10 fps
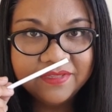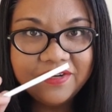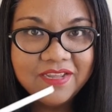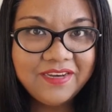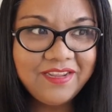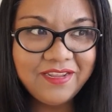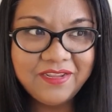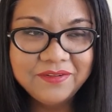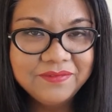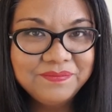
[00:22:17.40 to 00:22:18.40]

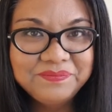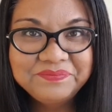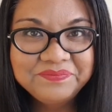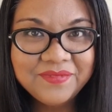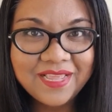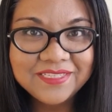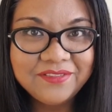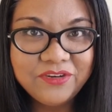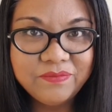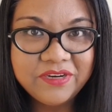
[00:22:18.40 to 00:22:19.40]
nutty, has
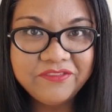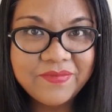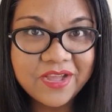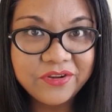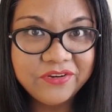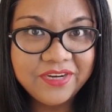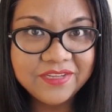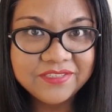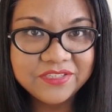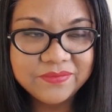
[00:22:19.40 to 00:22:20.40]
a little bit of
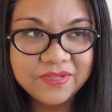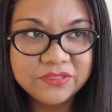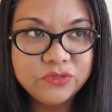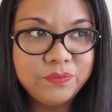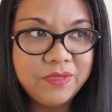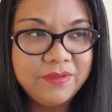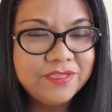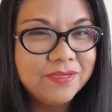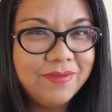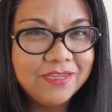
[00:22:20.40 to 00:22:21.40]
powderiness as well, so
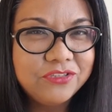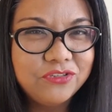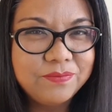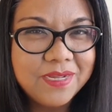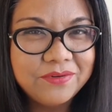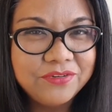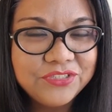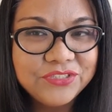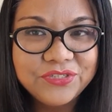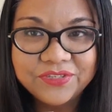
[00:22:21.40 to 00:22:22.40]
maybe some extra
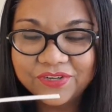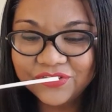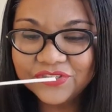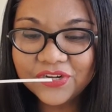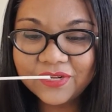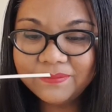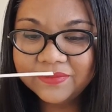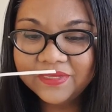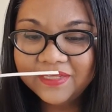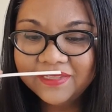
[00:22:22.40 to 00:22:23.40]
powdered sugar on
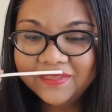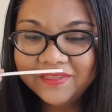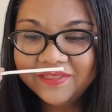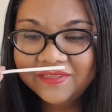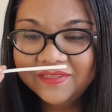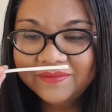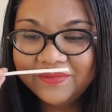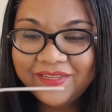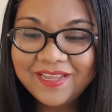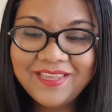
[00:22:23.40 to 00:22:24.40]
top.
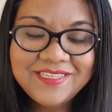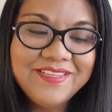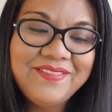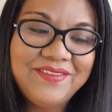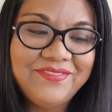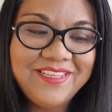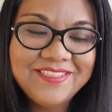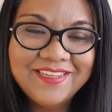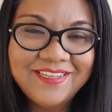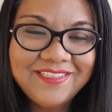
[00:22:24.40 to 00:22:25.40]
But yeah, it's a lovely
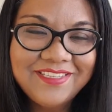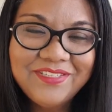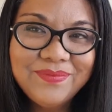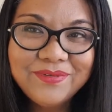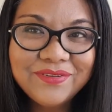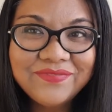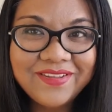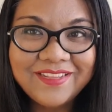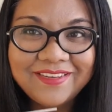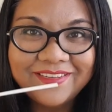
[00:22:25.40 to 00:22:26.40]
scent. It's super
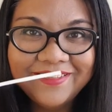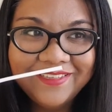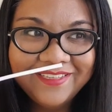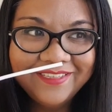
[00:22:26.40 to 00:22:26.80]
fun.